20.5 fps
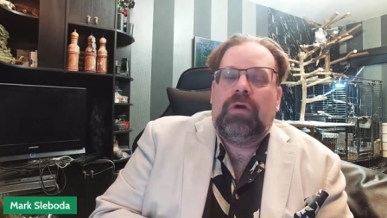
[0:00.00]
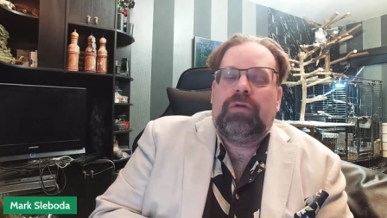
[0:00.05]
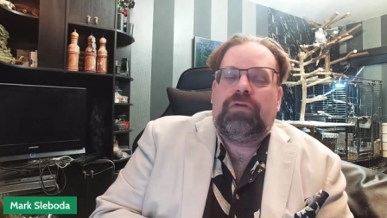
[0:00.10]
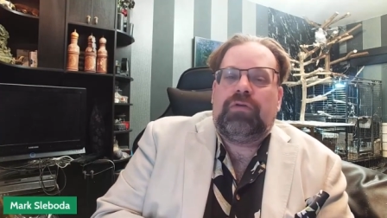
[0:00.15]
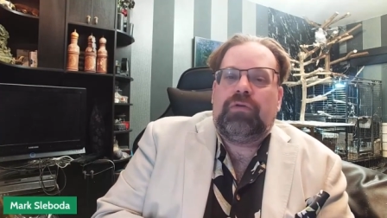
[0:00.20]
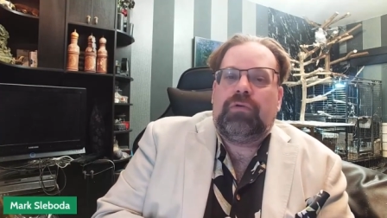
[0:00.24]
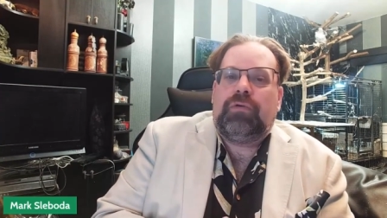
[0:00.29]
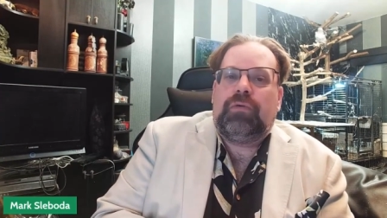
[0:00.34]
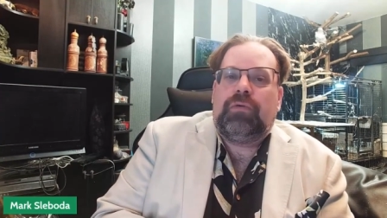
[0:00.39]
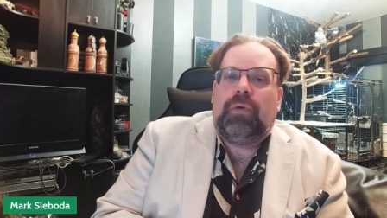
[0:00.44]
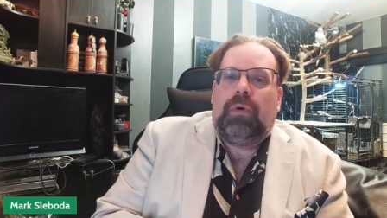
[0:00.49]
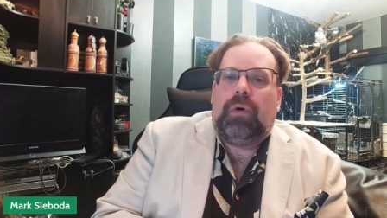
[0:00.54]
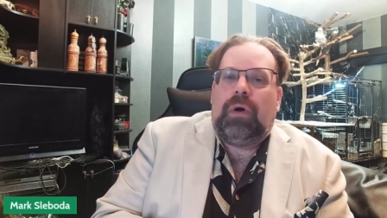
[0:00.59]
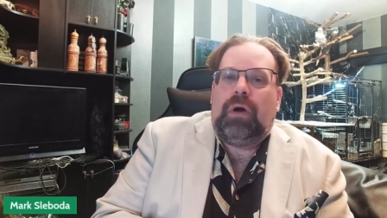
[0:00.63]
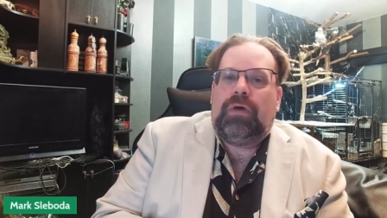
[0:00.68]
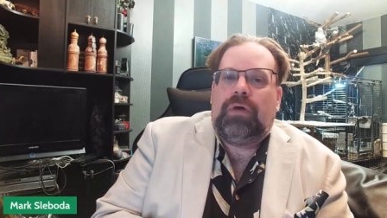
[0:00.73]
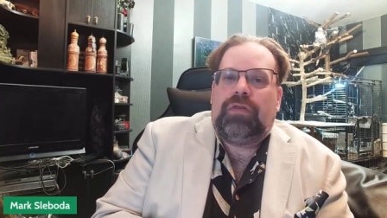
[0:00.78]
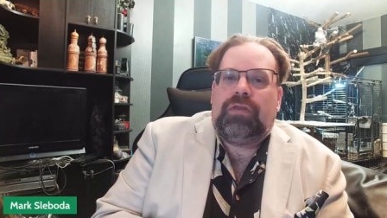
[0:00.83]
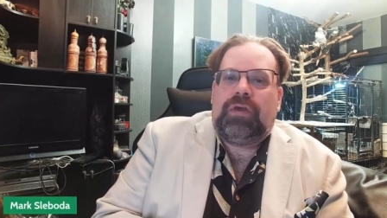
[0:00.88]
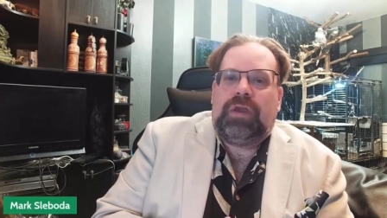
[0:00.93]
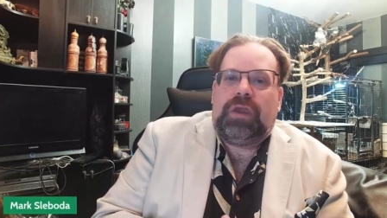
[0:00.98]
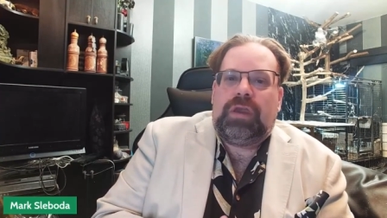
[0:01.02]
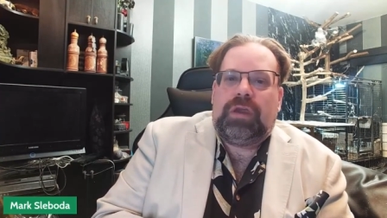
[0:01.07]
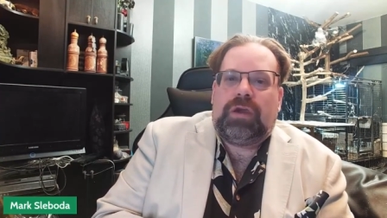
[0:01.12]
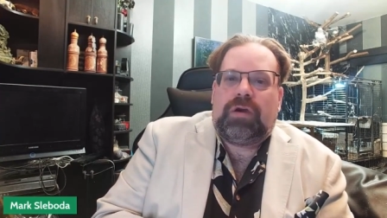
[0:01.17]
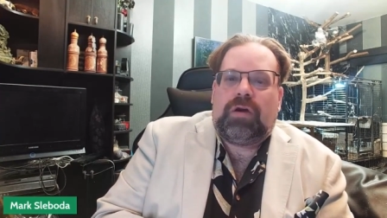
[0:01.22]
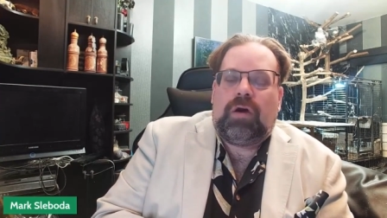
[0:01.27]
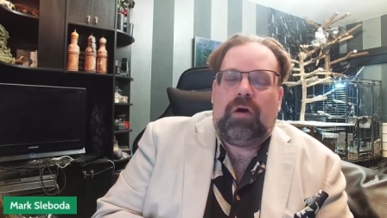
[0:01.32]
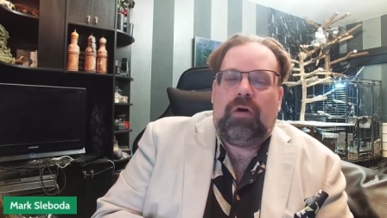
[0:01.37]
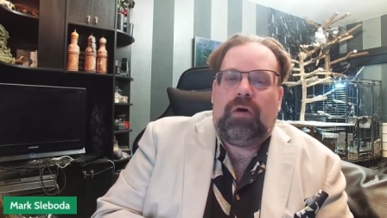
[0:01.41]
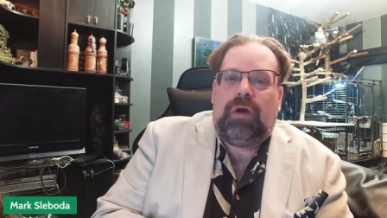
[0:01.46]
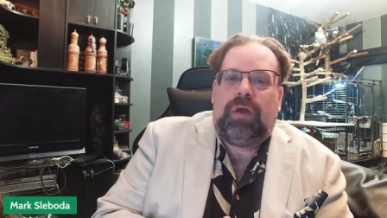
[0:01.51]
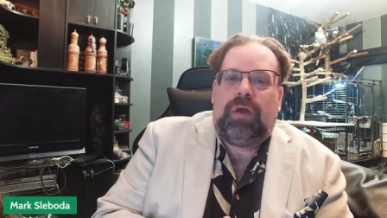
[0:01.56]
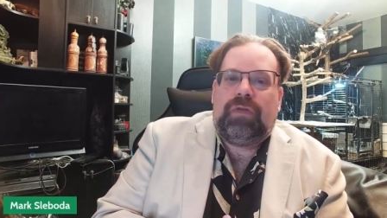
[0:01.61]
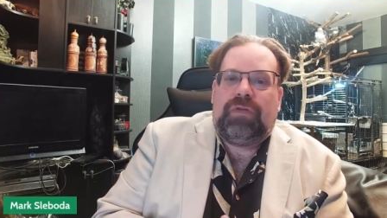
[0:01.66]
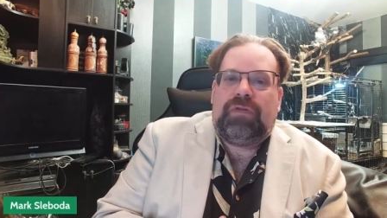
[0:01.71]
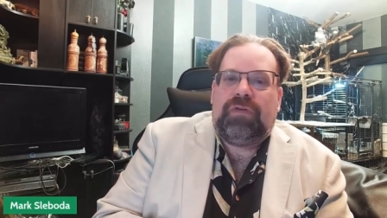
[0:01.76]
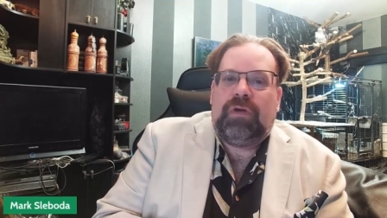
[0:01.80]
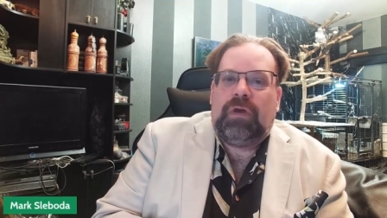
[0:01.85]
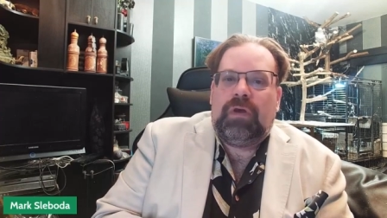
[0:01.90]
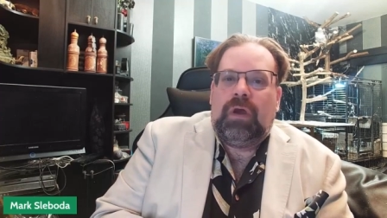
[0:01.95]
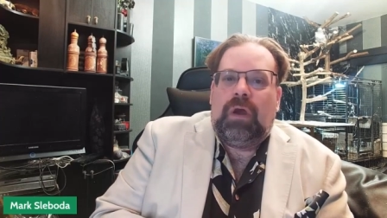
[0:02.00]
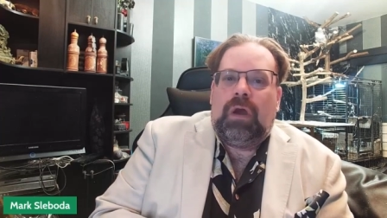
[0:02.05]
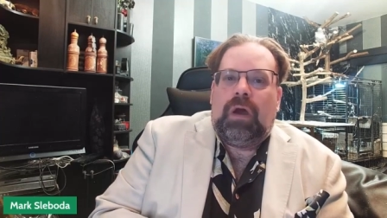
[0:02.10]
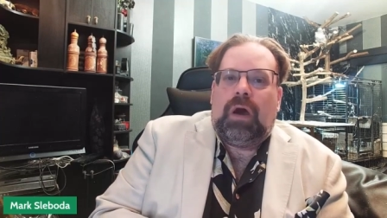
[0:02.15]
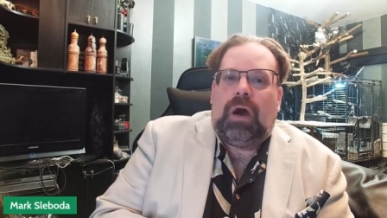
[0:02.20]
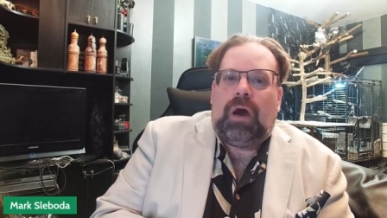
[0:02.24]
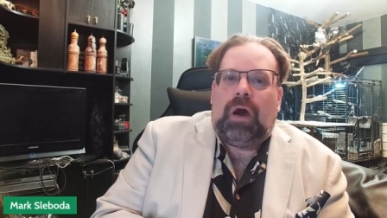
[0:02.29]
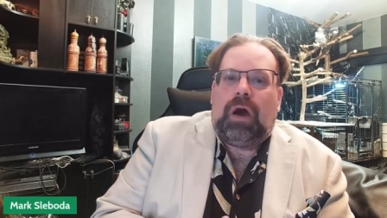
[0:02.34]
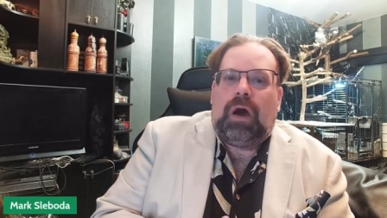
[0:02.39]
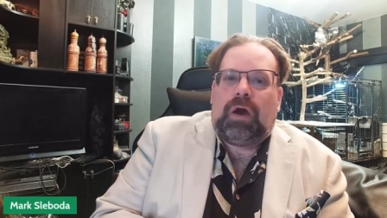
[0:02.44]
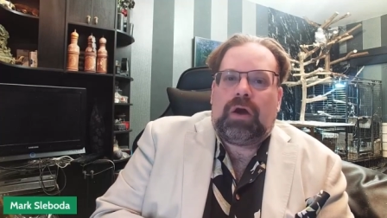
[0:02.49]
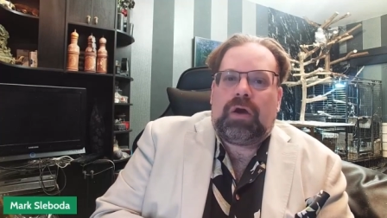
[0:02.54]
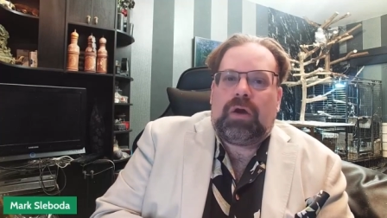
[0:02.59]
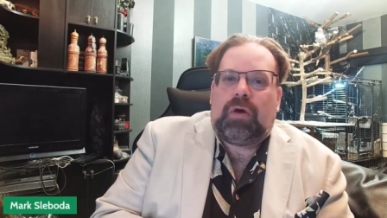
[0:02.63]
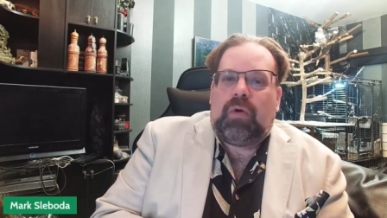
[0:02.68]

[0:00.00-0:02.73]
to the current uh,